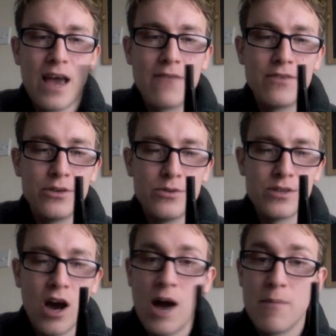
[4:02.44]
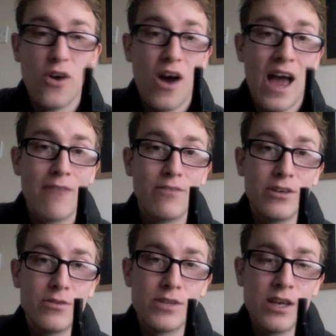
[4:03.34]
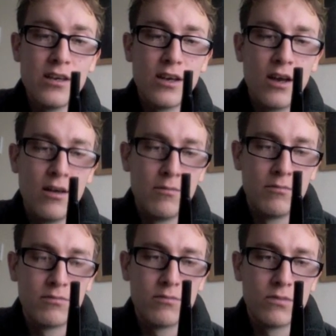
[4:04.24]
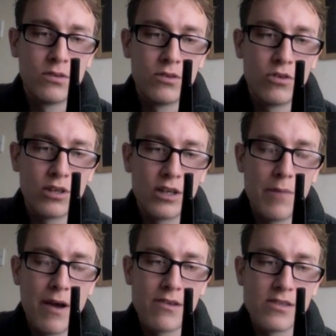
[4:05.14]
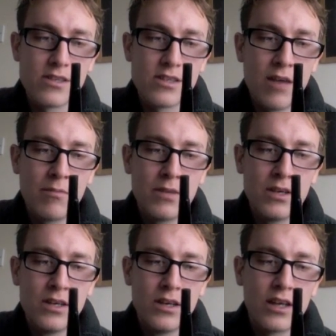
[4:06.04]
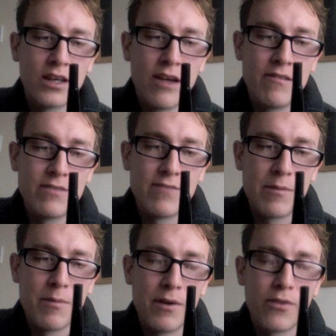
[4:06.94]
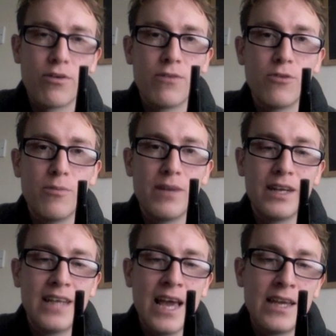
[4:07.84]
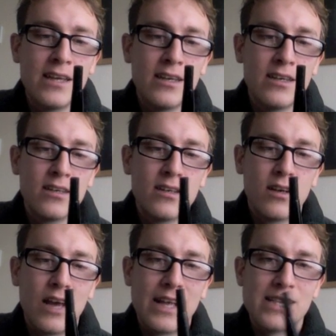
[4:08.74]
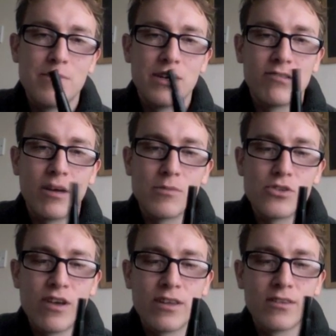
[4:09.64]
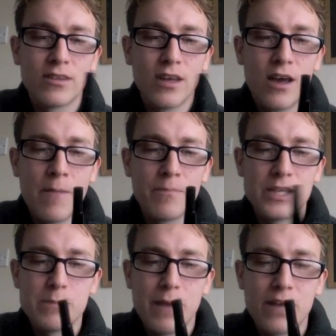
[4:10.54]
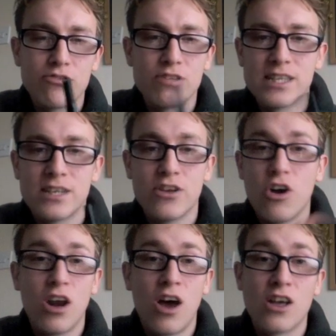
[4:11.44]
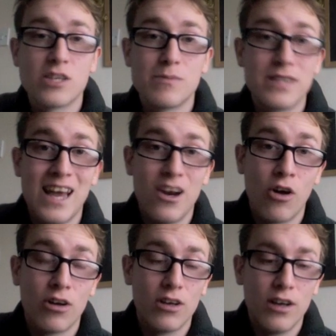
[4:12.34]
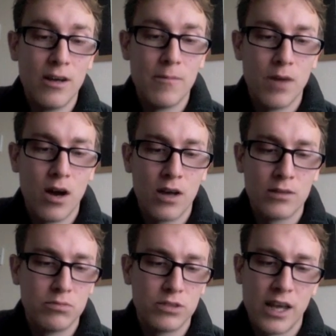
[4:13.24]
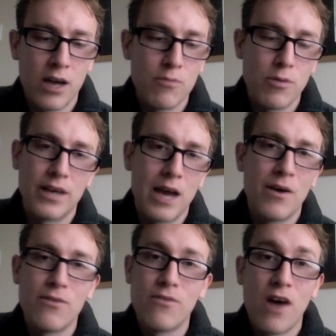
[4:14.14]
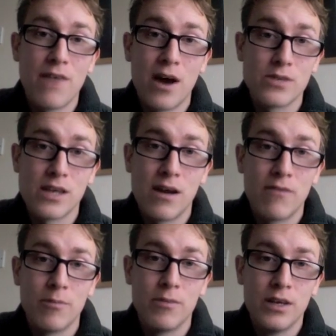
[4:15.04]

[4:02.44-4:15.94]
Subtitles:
heavy user. I'm not a heavy user, not in comparison to some. I currently vape about 3 or 4 mil a day, 18 milligram strength. These batteries did not last me that long. I say I probably get about 5 hours out of them.